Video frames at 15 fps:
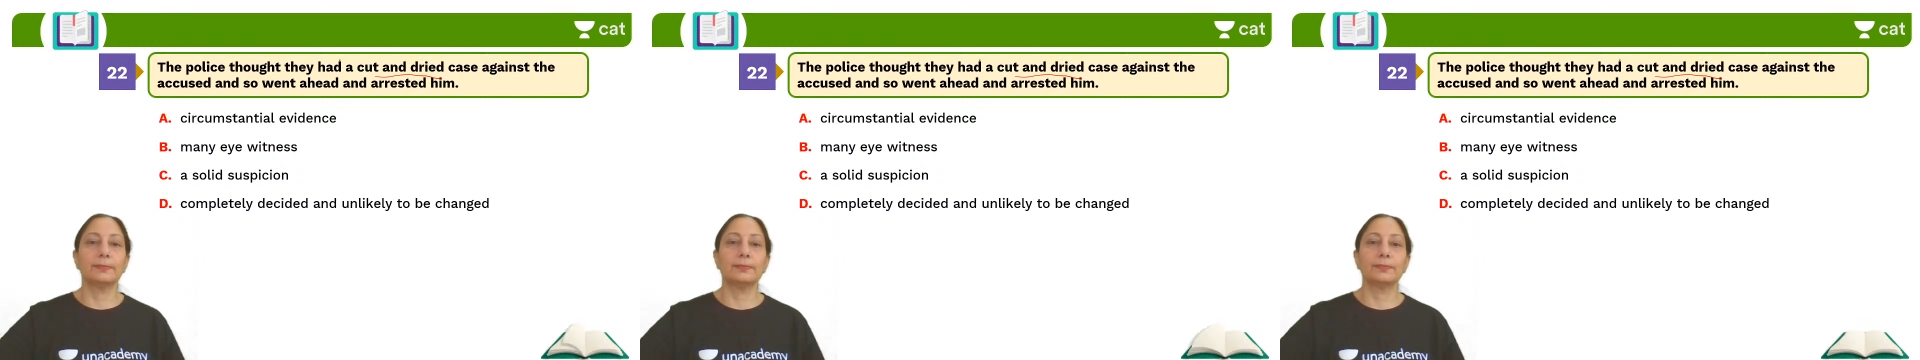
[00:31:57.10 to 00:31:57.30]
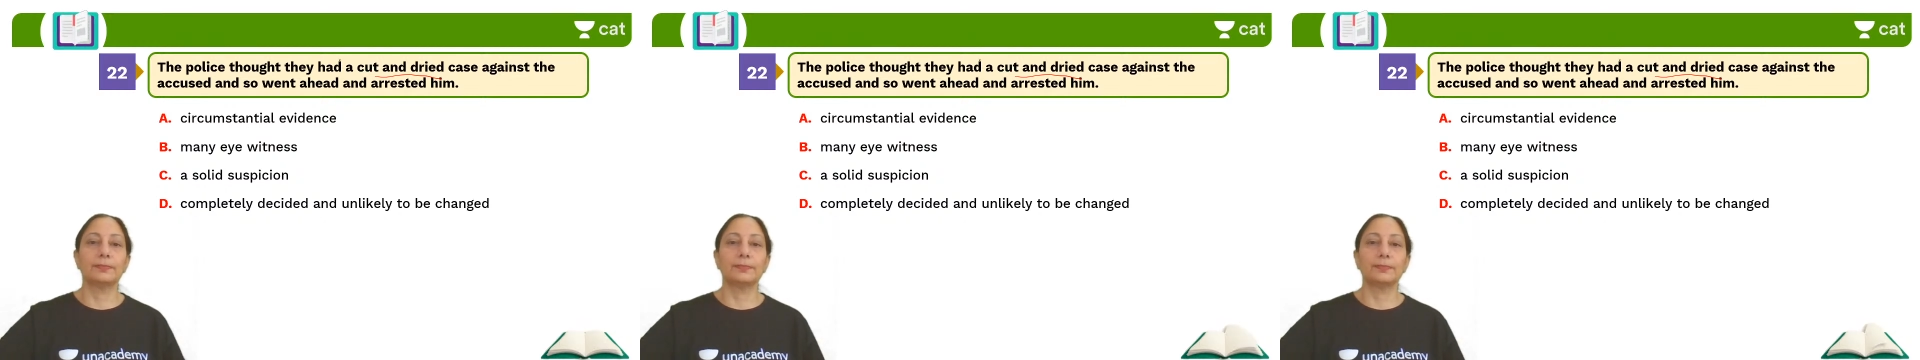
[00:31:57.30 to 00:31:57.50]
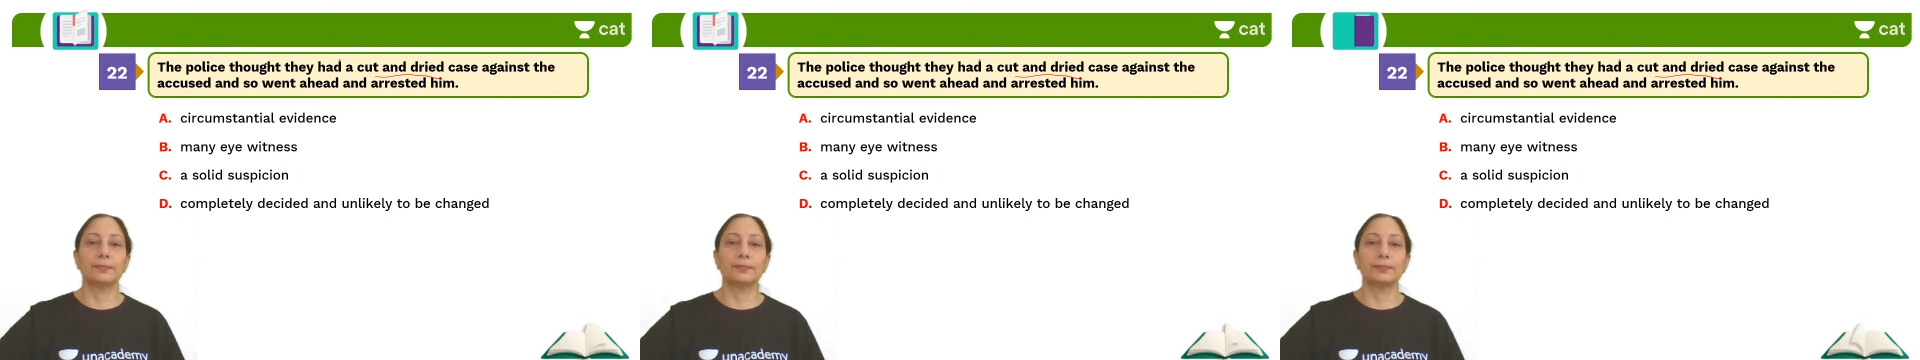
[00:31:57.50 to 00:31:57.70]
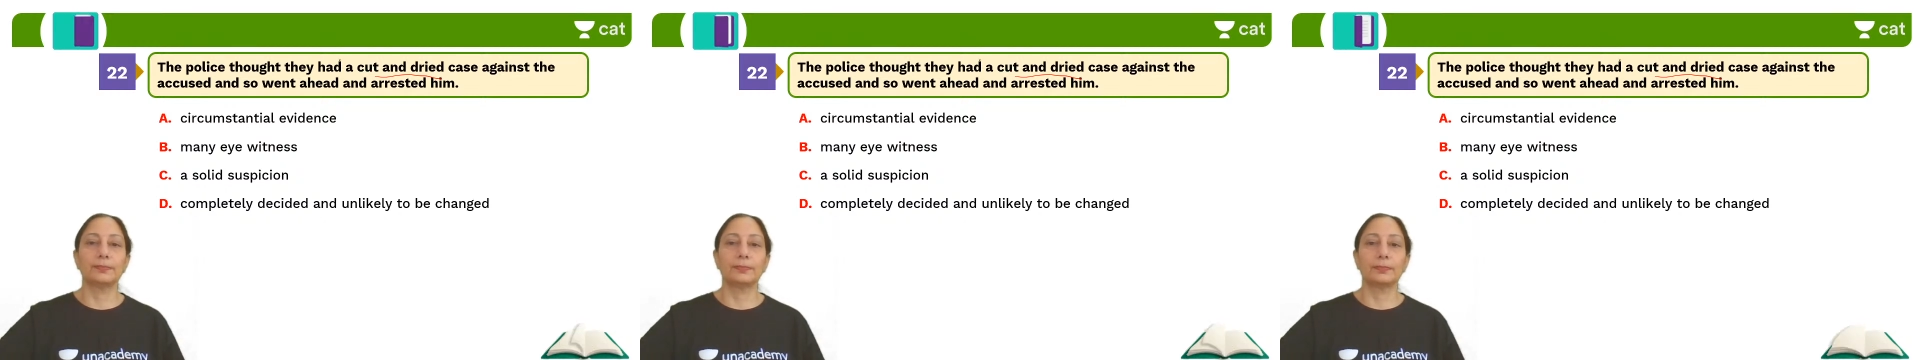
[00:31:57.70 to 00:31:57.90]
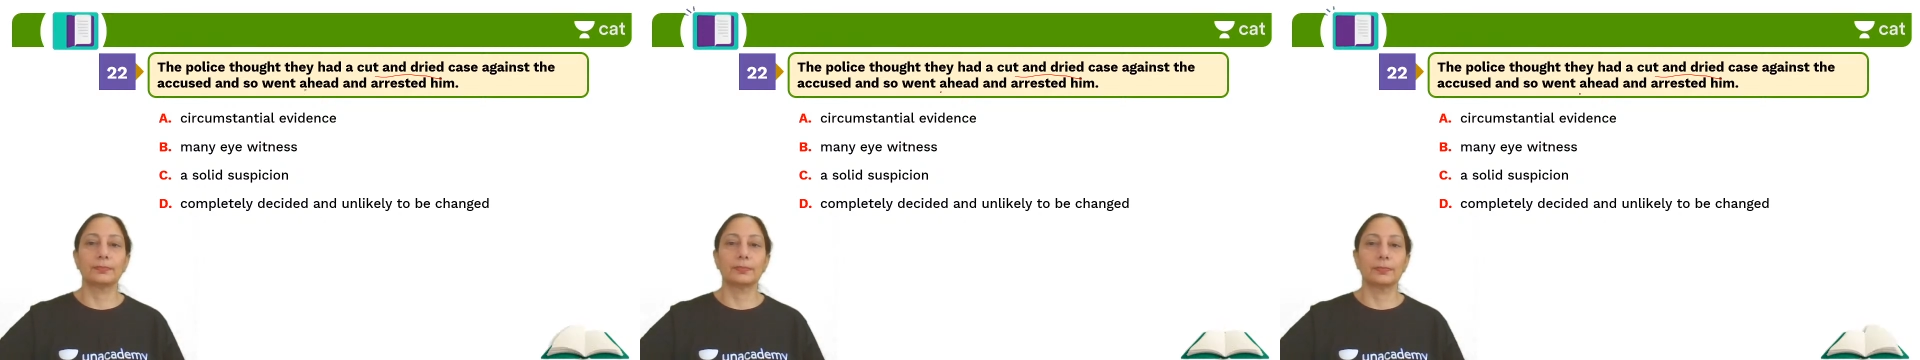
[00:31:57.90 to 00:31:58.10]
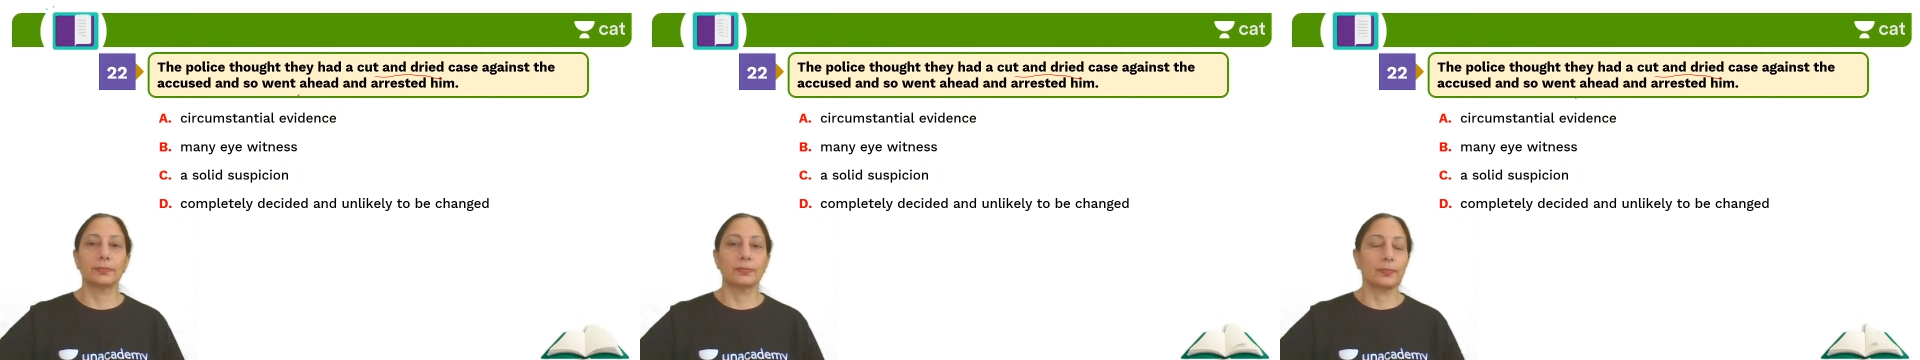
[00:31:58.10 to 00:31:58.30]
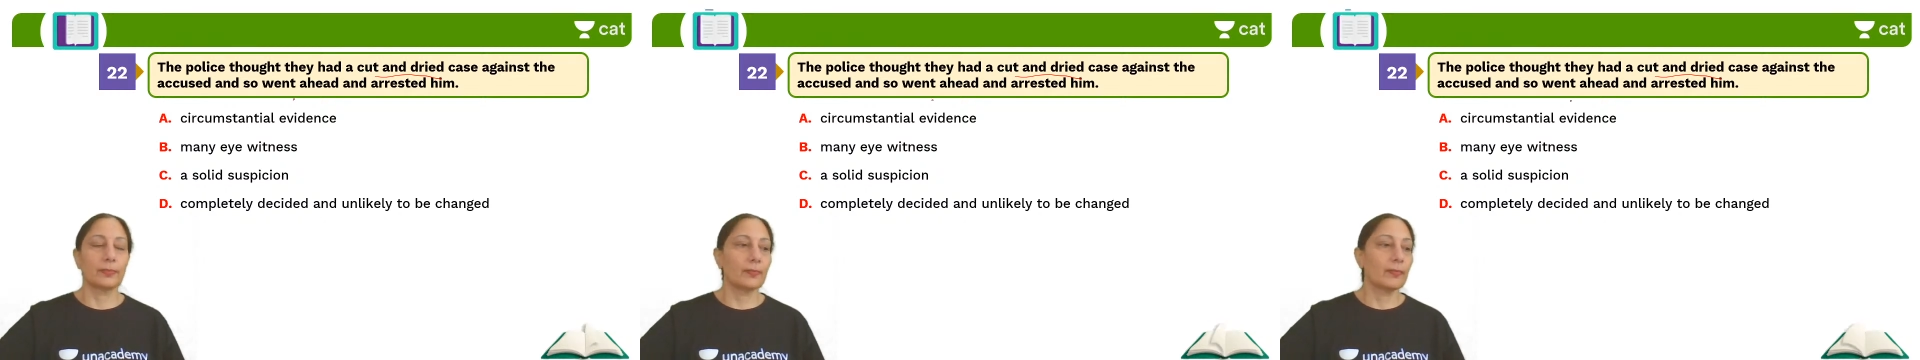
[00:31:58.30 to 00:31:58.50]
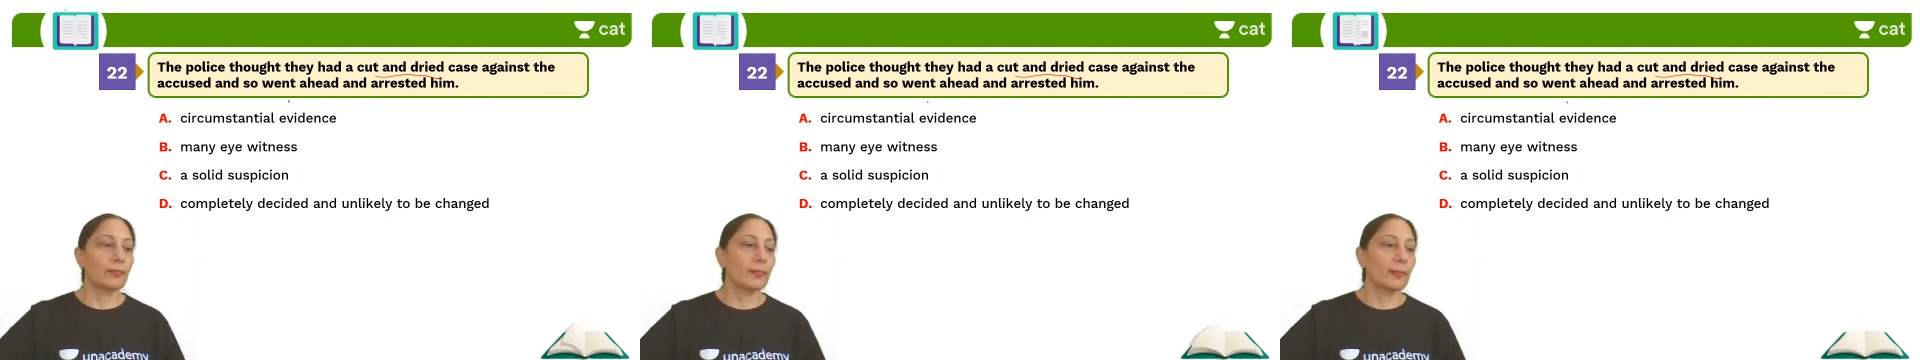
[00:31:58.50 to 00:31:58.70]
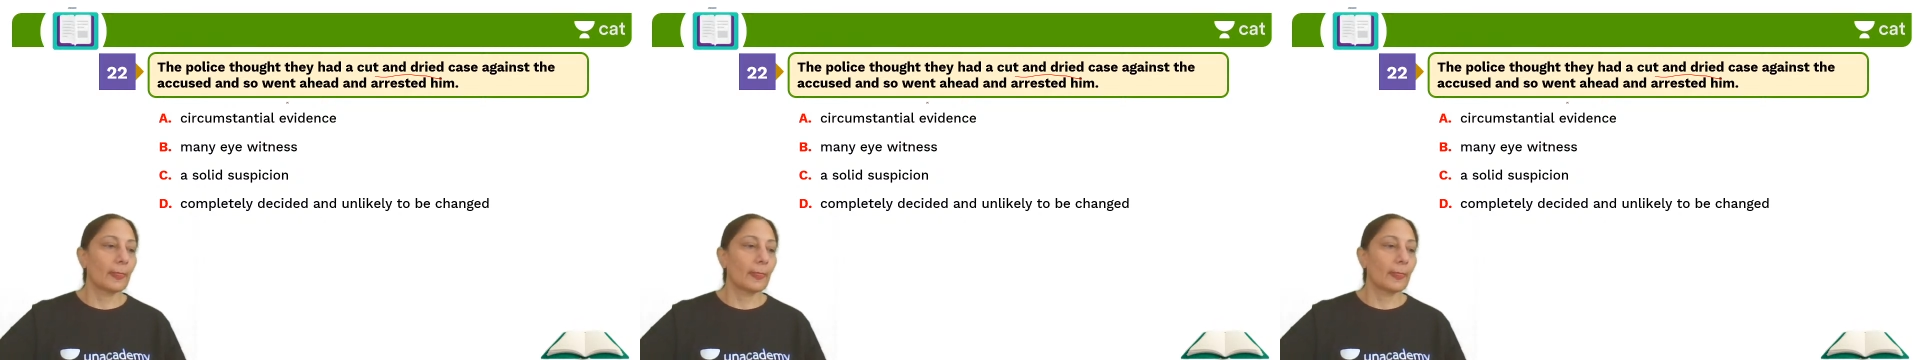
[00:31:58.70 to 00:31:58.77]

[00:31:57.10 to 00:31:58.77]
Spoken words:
Nothing is said.